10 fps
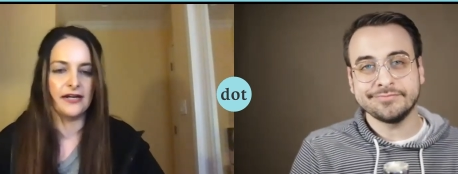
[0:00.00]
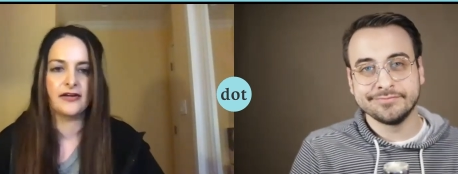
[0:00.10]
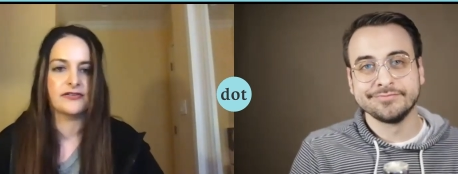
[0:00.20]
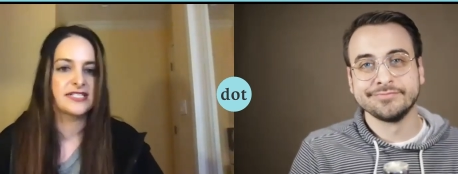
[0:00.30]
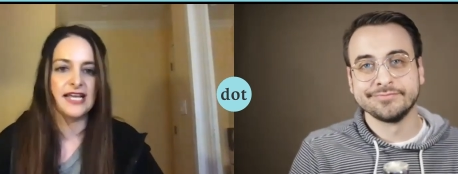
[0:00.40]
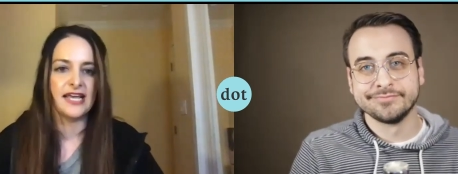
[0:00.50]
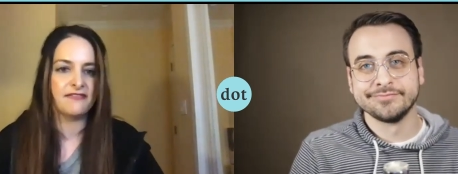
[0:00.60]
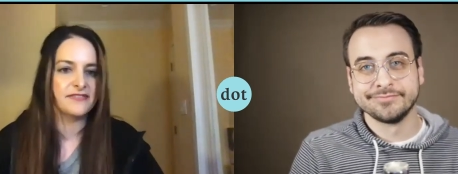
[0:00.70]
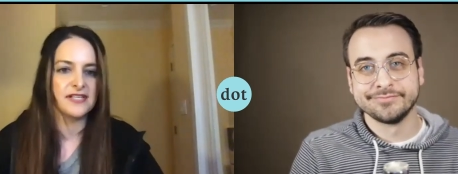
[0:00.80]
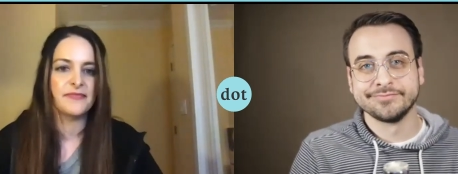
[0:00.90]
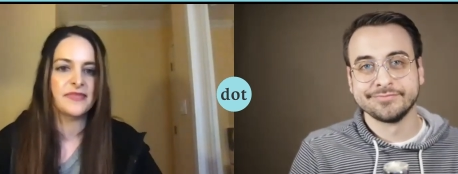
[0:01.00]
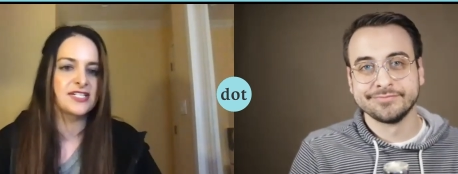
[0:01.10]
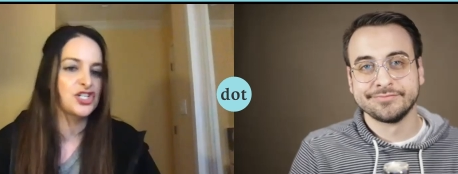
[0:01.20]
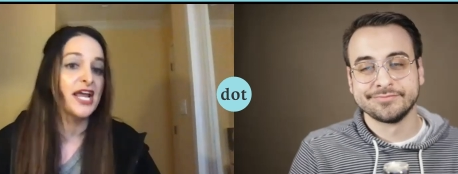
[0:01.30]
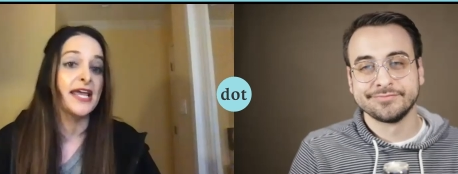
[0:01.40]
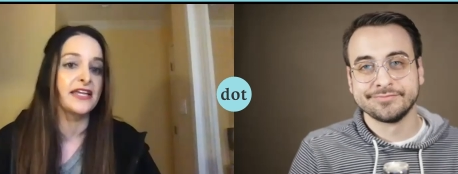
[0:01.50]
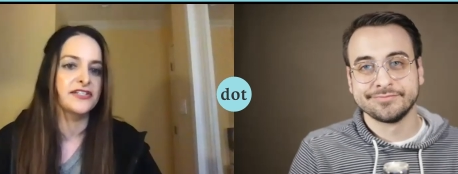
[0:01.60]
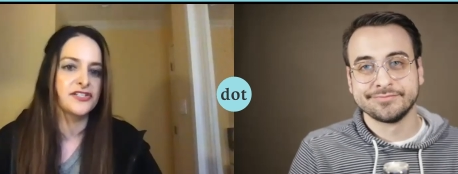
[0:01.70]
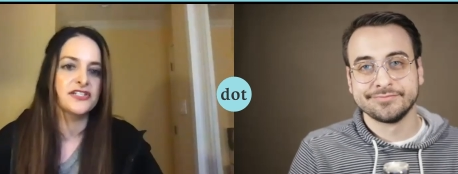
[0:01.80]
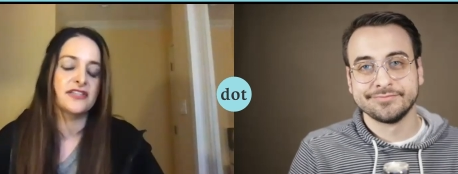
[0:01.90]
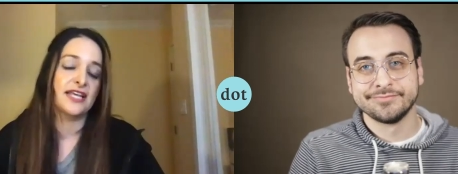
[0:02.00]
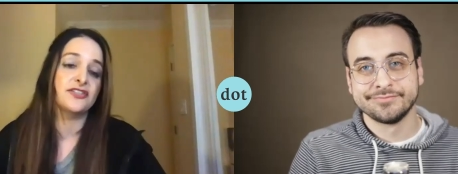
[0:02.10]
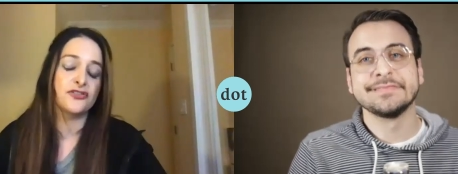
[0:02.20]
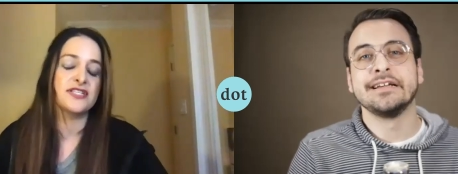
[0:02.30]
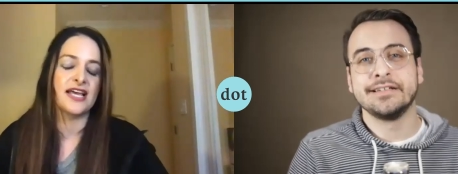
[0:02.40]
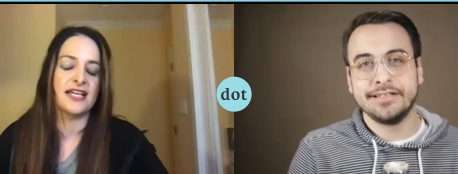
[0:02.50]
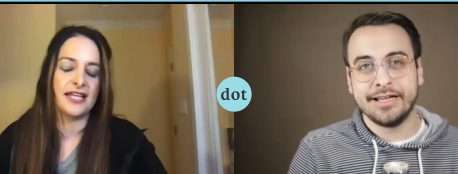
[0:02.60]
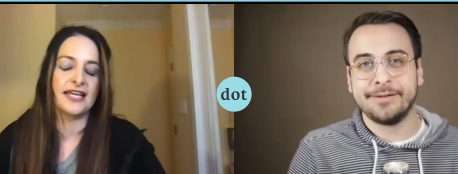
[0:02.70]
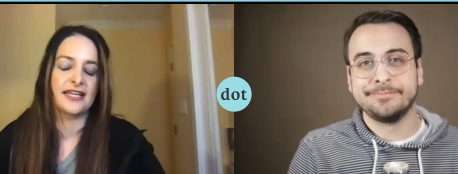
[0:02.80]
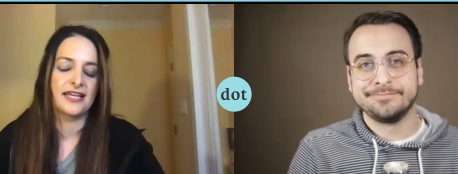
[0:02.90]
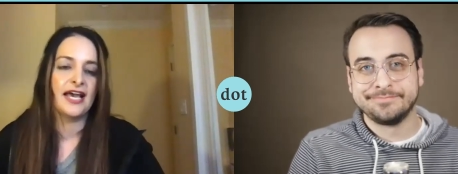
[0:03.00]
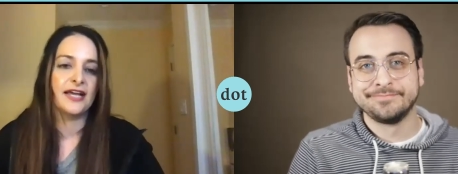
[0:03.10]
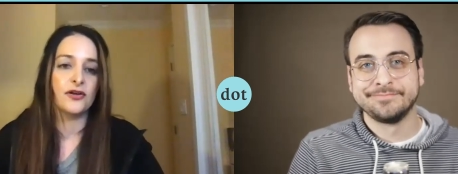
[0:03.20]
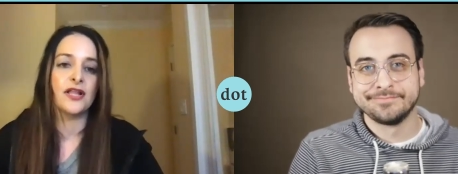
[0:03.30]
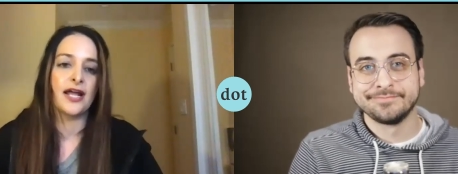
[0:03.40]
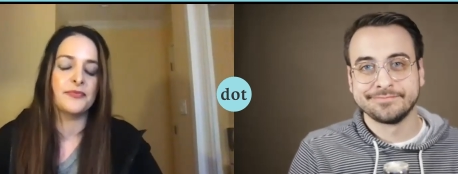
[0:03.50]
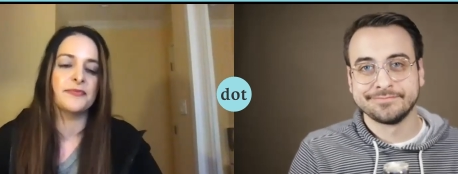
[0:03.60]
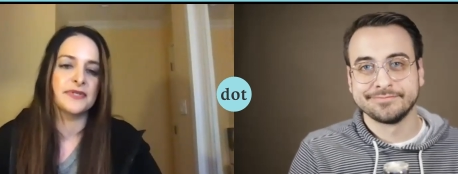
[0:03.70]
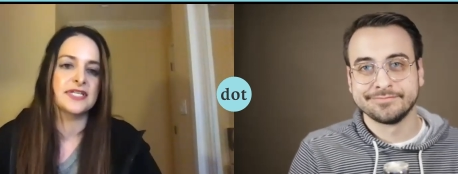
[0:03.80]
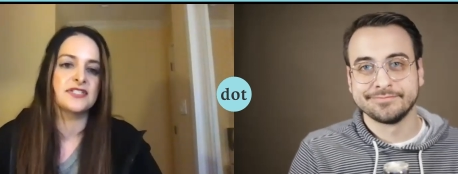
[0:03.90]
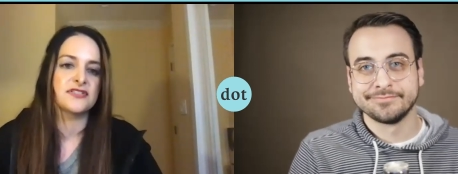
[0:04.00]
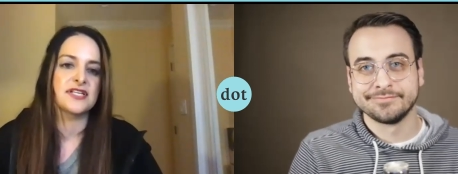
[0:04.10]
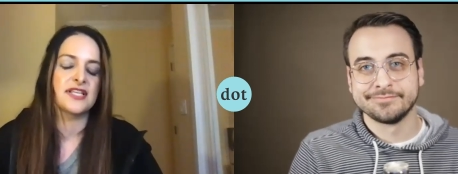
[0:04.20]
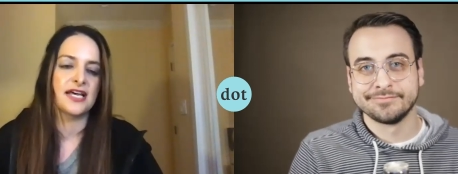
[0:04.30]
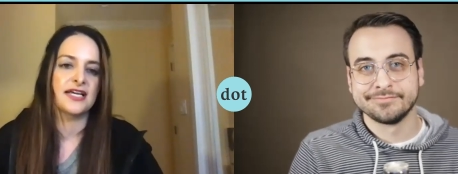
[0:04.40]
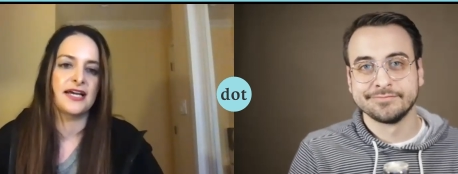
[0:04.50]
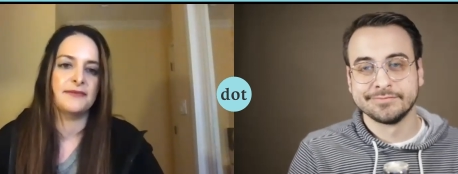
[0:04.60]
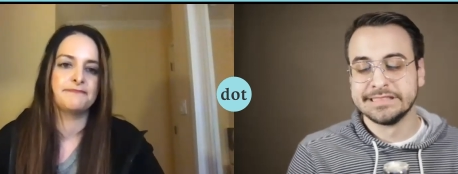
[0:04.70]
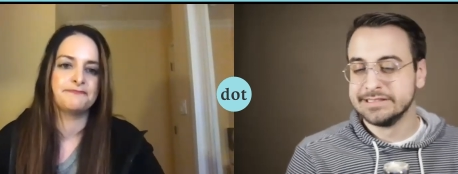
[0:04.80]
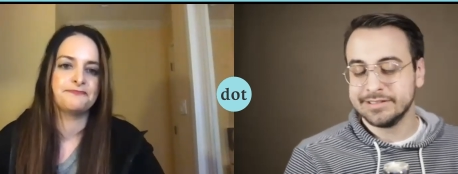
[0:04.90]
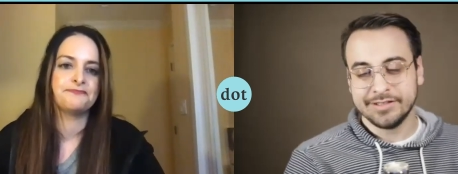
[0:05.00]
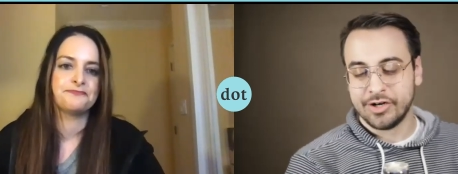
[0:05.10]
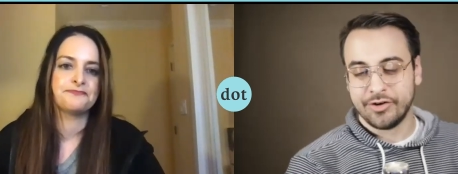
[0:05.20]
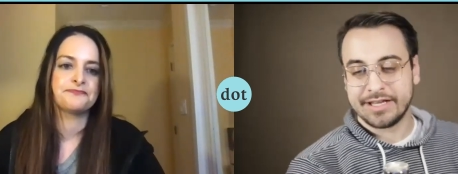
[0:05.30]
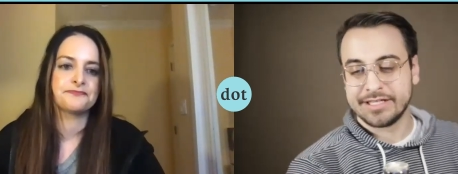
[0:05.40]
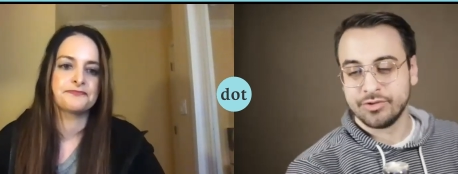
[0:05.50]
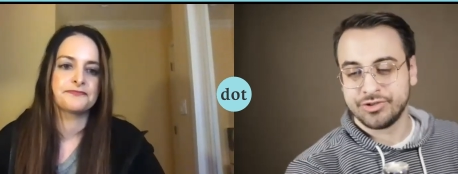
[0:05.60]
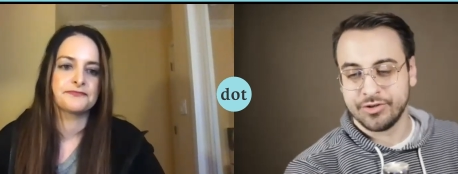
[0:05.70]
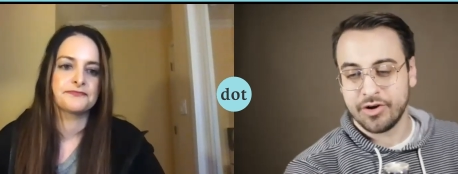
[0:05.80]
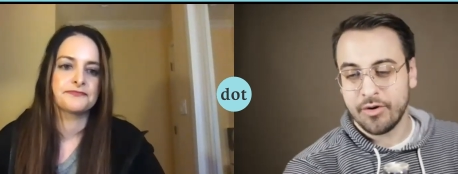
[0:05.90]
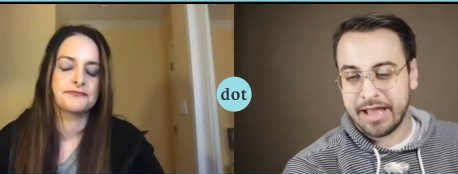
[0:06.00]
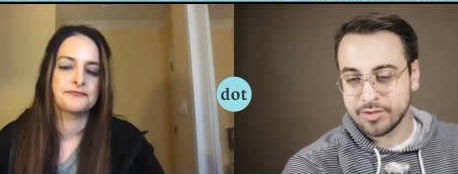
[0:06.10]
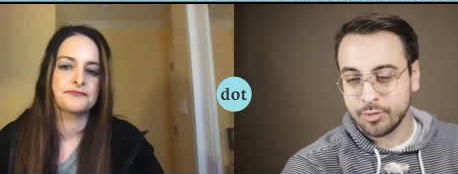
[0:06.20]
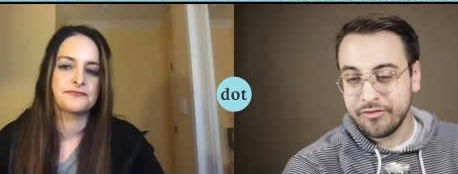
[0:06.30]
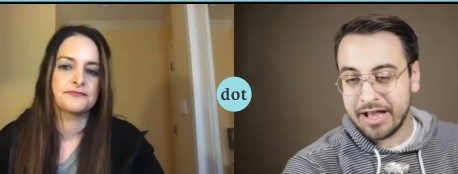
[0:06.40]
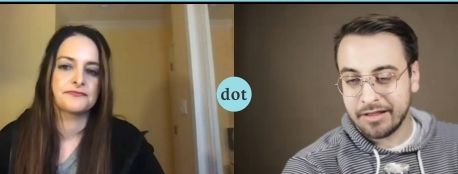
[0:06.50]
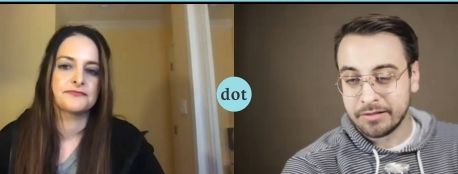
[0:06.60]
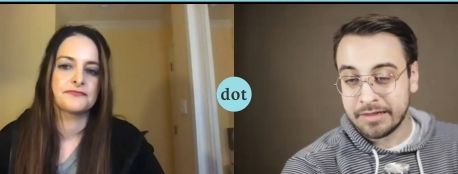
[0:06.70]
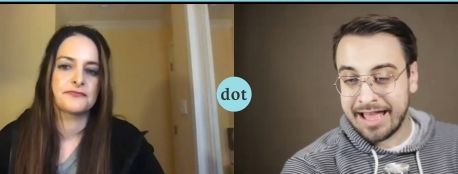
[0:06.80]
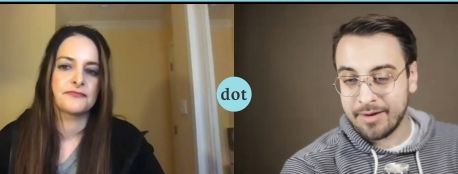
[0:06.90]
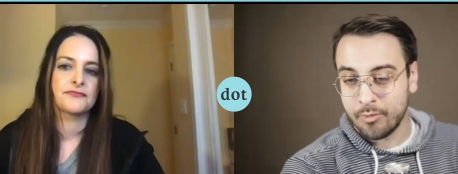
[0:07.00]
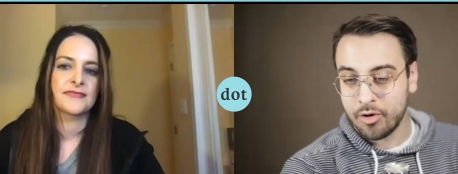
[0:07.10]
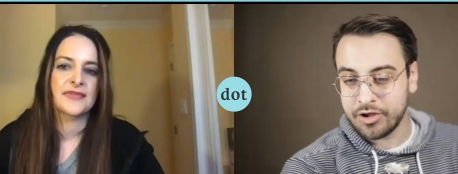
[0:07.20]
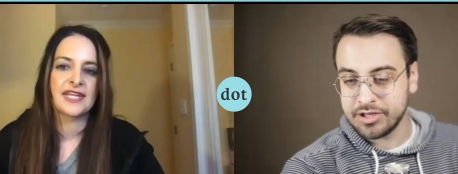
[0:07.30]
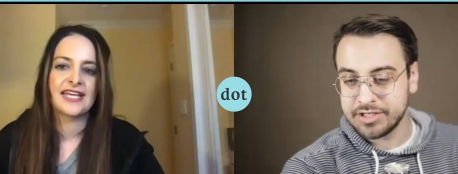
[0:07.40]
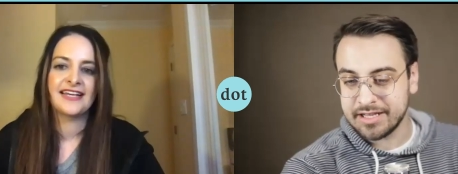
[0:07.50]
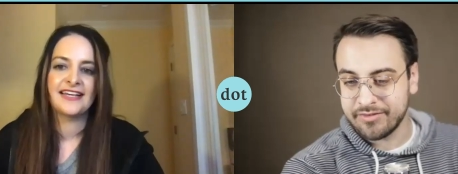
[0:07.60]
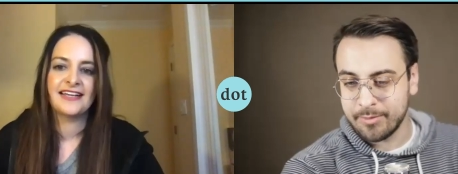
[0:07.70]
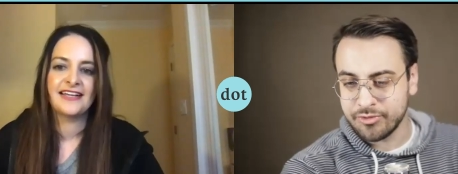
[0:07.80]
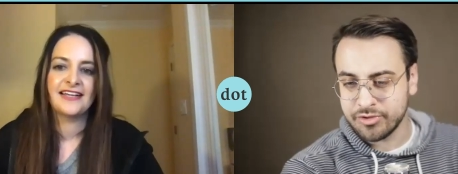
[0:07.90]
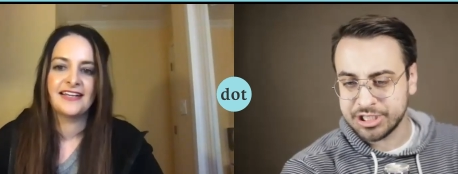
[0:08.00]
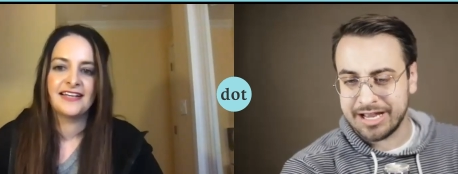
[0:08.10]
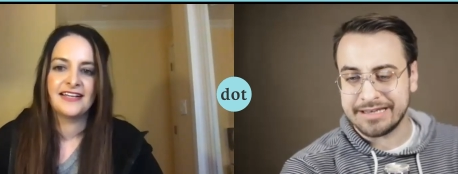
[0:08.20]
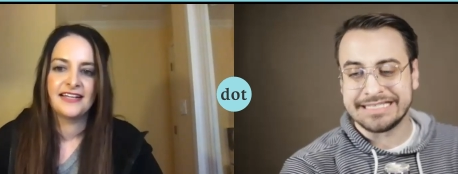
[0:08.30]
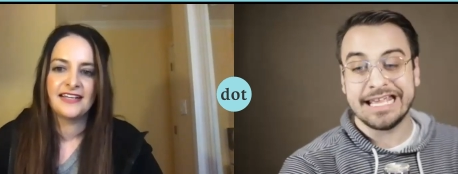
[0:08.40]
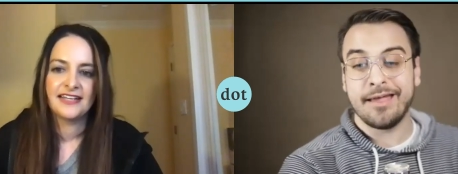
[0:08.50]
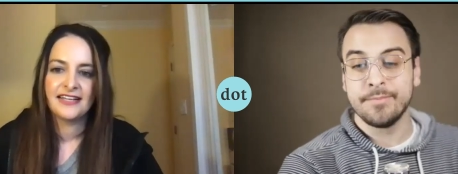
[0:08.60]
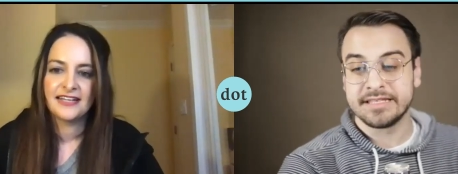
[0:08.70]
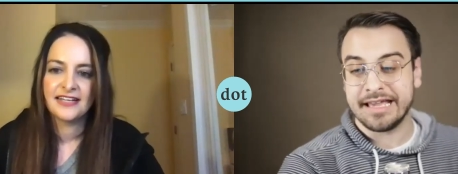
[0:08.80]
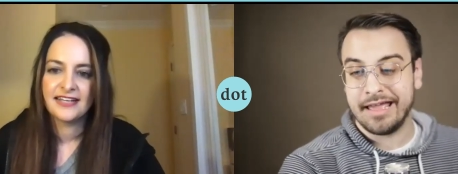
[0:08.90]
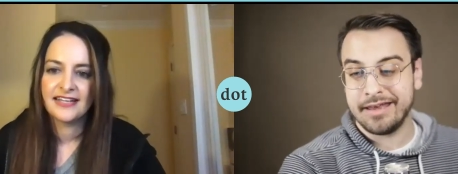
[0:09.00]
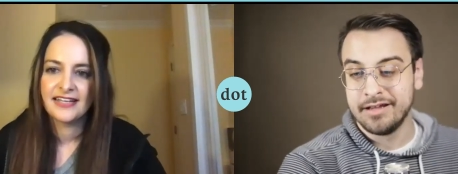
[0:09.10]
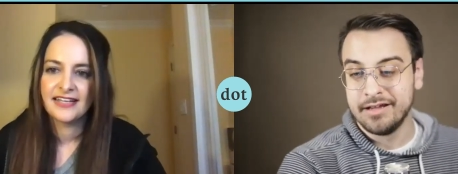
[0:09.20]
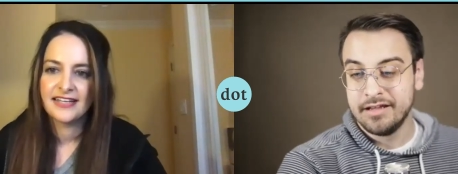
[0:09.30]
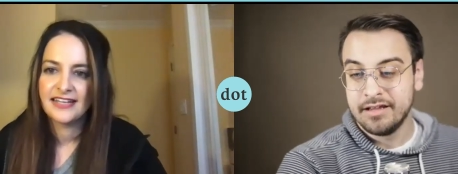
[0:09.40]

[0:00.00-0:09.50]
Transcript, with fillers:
Speaker 1: know, safe. Something changed. They do say like, yeah. I know a lot of people that do
Speaker 2: say that. Yeah. No, that's so true. Okay, so we've got a lot more good stuff coming through the chat. Deb said,